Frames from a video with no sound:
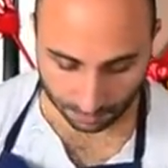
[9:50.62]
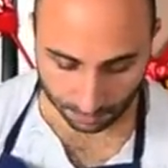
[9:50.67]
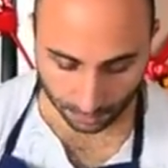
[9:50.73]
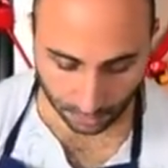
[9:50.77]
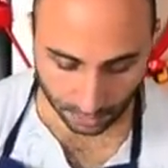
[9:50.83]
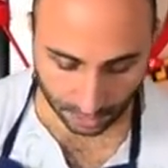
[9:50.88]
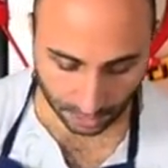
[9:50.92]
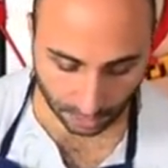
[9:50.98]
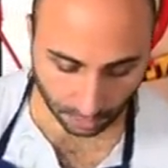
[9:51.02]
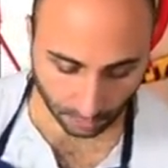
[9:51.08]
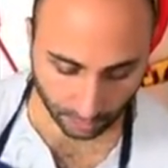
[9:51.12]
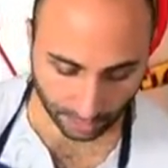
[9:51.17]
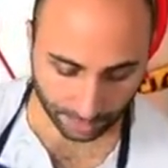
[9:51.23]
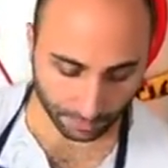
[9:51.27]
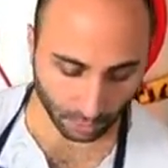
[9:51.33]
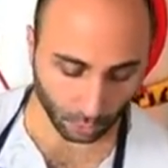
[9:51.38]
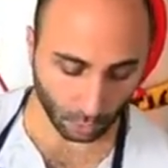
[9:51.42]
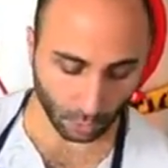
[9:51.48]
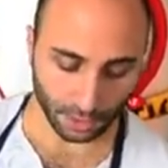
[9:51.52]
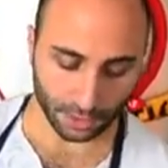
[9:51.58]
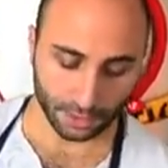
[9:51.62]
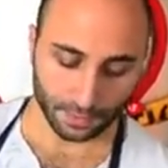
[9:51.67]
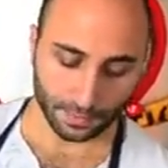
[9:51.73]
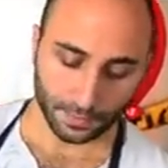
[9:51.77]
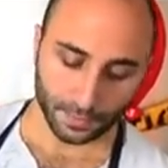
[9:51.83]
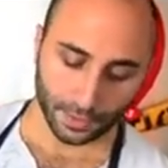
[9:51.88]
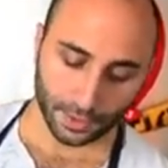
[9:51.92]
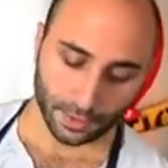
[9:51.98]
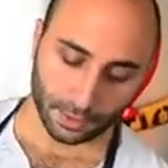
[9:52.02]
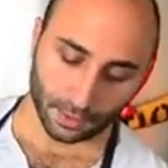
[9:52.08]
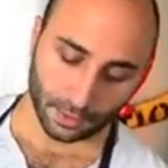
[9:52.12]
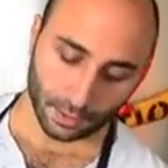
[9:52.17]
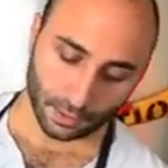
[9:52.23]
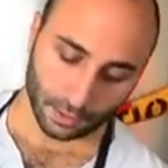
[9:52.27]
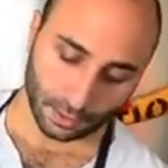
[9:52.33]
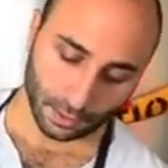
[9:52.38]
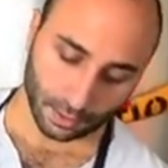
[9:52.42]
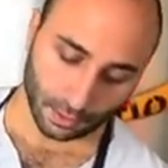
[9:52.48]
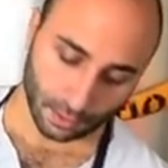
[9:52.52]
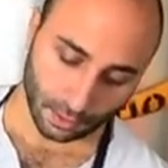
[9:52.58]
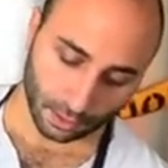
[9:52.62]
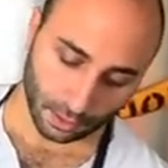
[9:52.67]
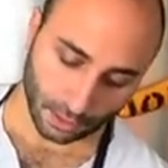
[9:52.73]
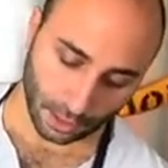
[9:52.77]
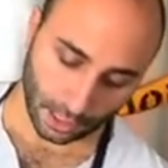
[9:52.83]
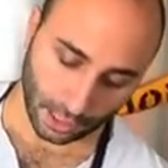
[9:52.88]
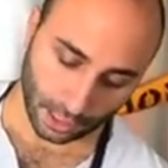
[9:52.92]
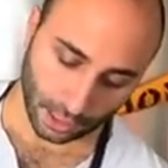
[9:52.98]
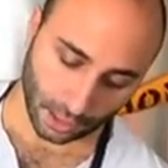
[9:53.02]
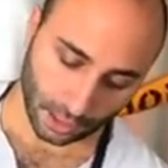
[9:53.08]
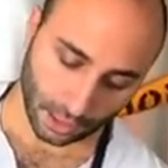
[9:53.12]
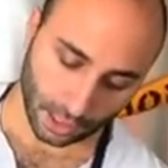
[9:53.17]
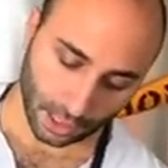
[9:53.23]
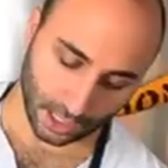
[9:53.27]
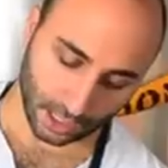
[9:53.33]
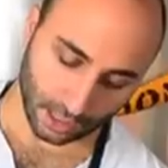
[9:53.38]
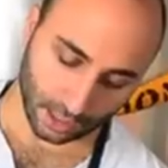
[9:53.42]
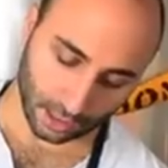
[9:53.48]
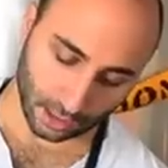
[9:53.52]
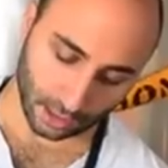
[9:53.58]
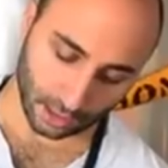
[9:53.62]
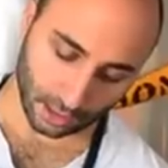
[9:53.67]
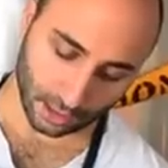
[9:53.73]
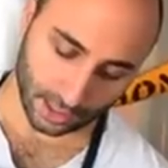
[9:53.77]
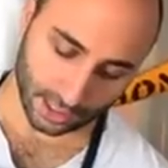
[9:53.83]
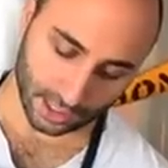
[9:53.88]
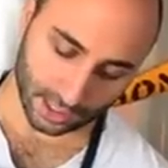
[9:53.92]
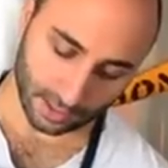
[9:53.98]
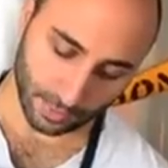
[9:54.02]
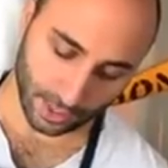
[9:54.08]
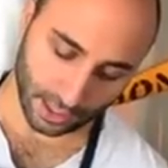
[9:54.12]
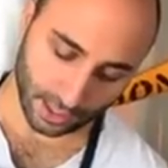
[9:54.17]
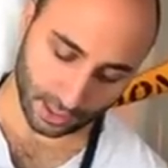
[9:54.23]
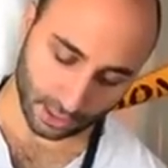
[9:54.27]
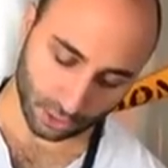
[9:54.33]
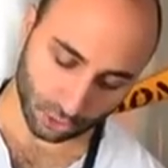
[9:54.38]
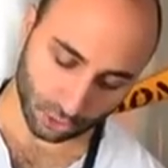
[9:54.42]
putting the rainbow one. I think it's better